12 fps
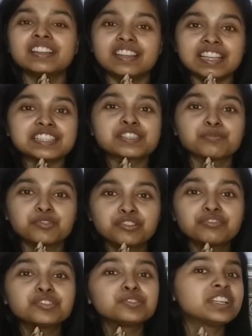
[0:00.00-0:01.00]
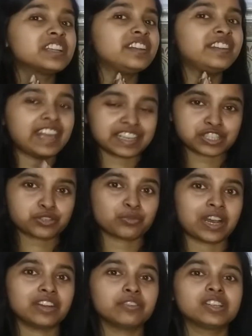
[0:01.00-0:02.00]
let's move to the next
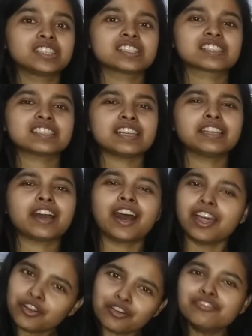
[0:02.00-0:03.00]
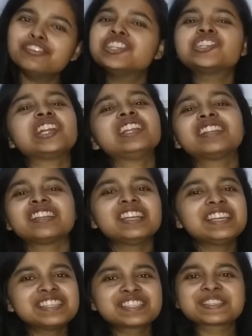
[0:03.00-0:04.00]
one, which is an unofficially
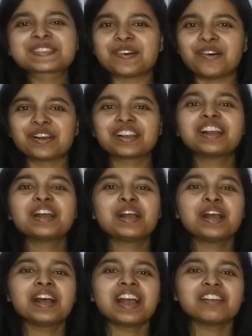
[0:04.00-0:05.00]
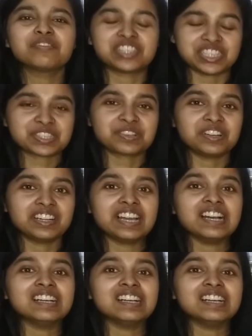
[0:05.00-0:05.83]
released song, which is called